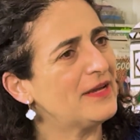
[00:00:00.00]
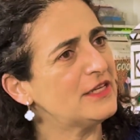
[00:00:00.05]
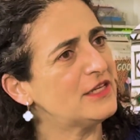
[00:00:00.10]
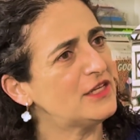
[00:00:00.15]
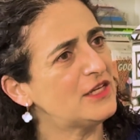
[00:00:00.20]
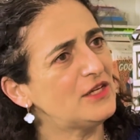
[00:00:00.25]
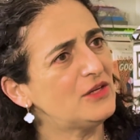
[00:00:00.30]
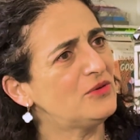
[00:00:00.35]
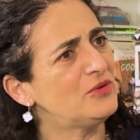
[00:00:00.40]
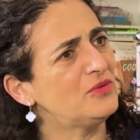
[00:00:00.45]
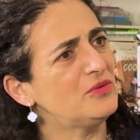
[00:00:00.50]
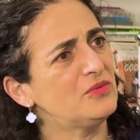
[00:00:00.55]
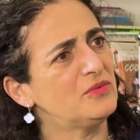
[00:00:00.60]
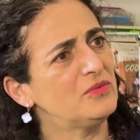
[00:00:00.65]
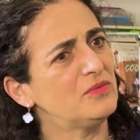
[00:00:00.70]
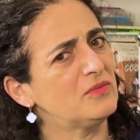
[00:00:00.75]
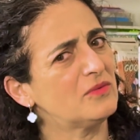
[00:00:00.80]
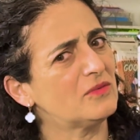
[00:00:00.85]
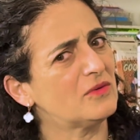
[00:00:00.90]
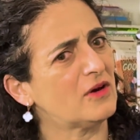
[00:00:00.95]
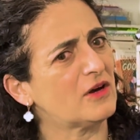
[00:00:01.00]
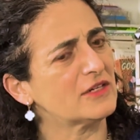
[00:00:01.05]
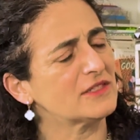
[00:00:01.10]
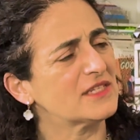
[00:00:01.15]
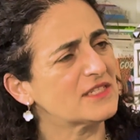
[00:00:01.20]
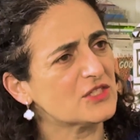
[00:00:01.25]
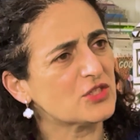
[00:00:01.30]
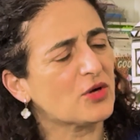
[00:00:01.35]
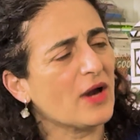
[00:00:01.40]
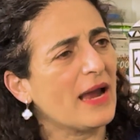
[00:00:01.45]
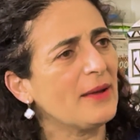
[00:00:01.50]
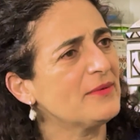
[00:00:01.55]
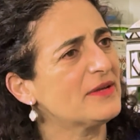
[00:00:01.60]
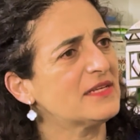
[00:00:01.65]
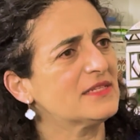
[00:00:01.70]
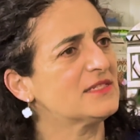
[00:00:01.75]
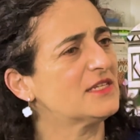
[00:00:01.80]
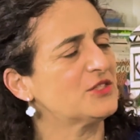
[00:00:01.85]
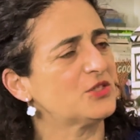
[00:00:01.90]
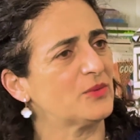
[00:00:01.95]
but you are
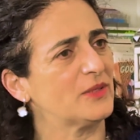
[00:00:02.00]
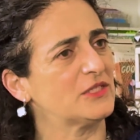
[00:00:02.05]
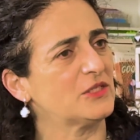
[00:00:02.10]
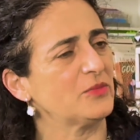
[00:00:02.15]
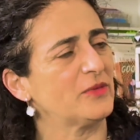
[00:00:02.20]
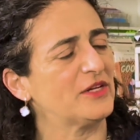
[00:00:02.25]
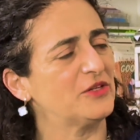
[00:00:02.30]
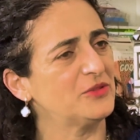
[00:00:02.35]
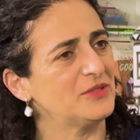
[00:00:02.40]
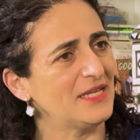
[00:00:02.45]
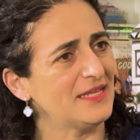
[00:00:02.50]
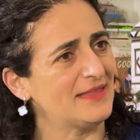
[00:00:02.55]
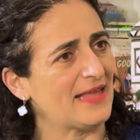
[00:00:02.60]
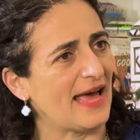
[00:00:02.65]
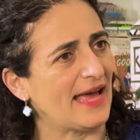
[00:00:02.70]
describing a situation where you did